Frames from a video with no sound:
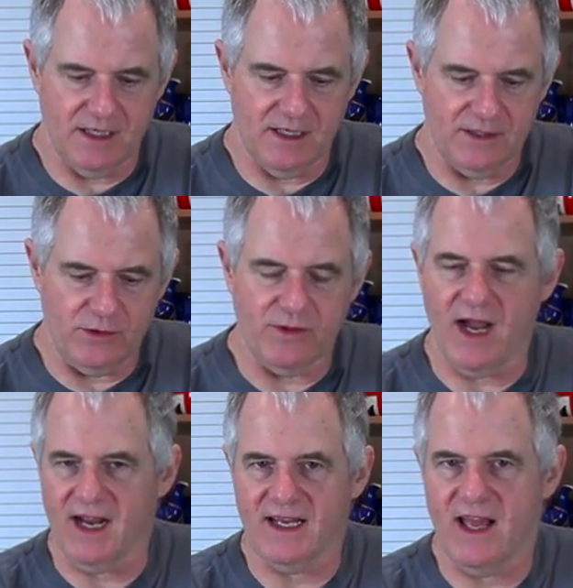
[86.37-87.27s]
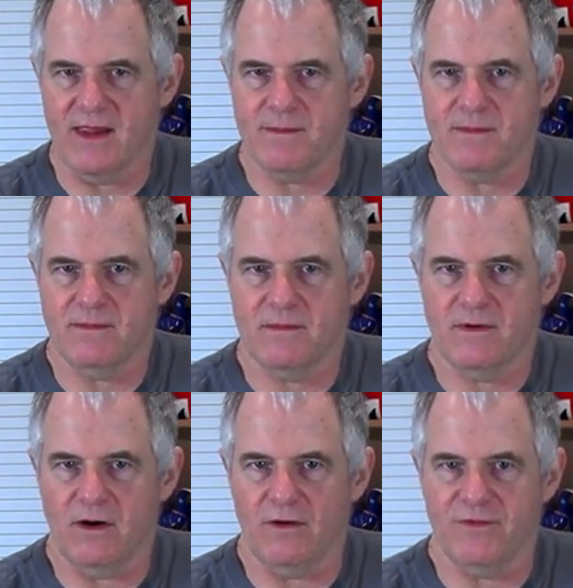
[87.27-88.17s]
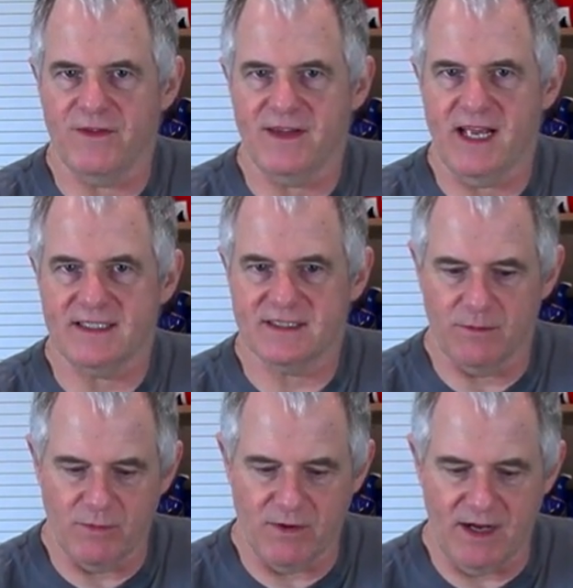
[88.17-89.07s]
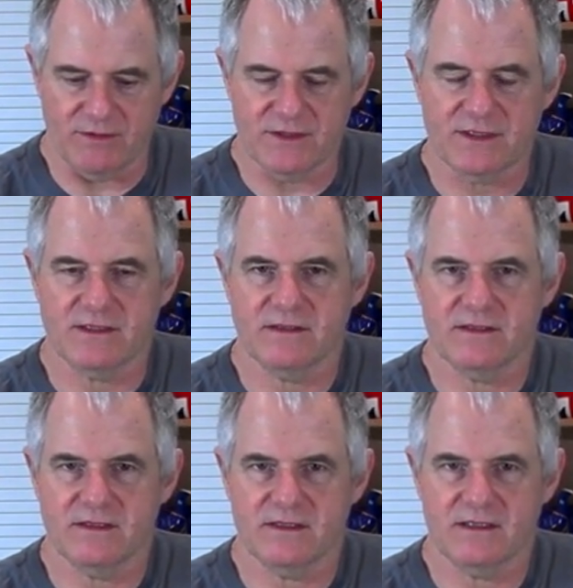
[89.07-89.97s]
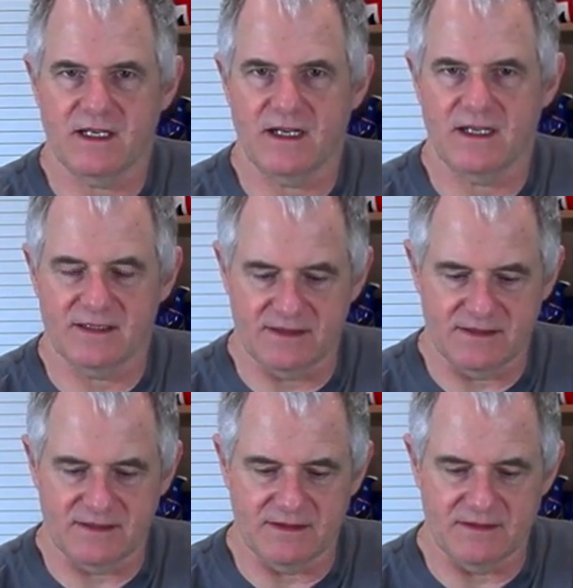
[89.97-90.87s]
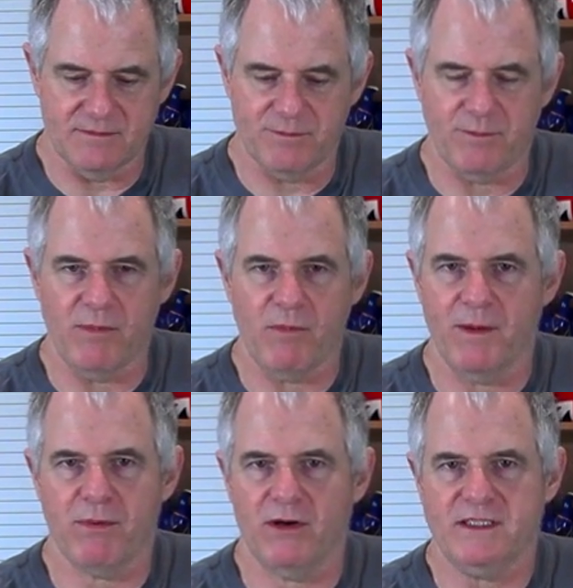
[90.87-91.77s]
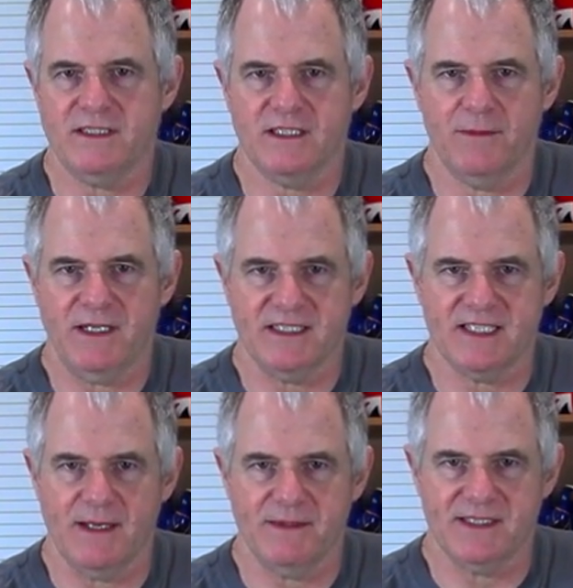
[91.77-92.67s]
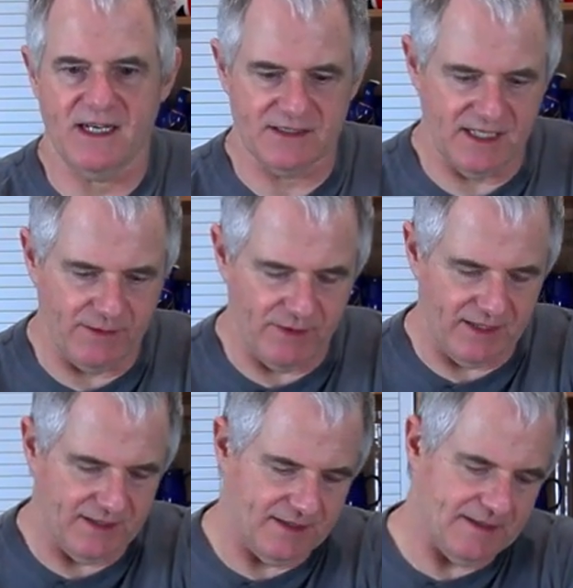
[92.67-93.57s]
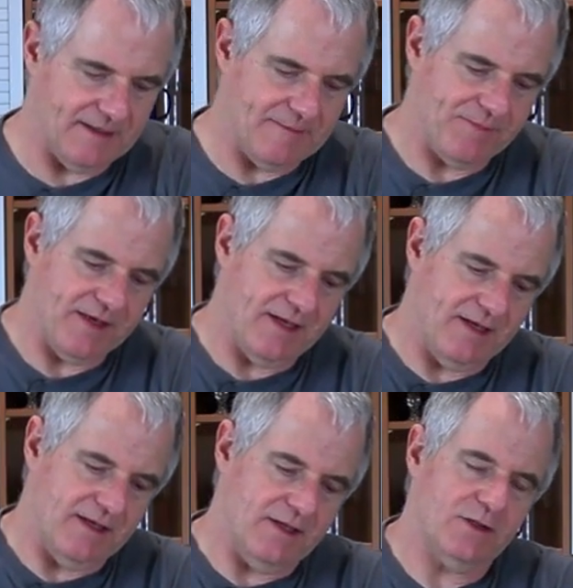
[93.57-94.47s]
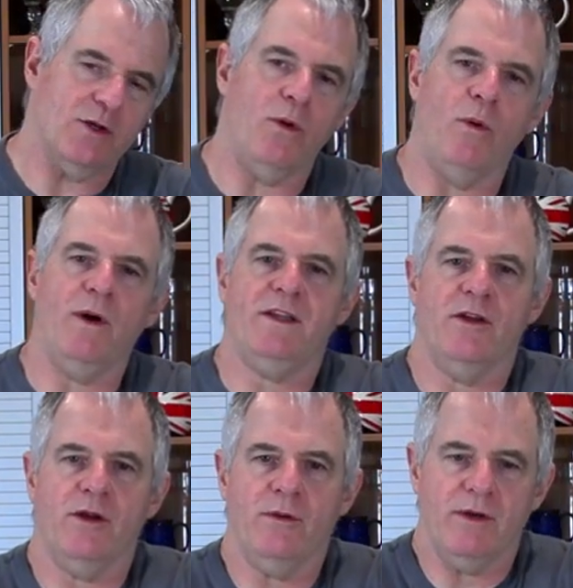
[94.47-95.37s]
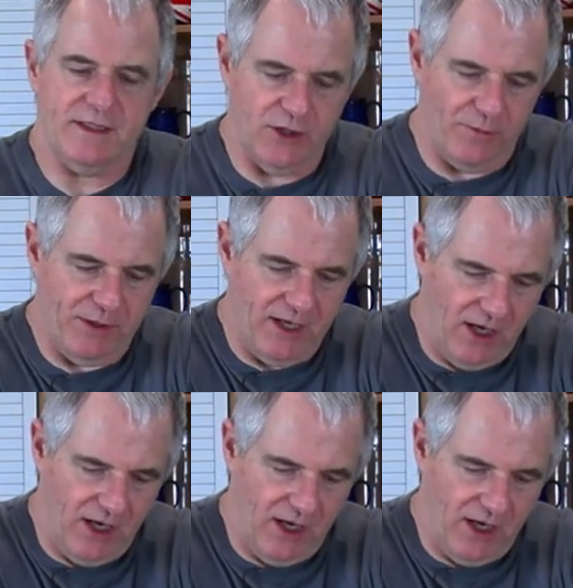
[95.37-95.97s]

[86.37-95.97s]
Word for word: Uh, you can get them off the net somewhere else and but my price is going to be the same as theirs anyway. So all we do is open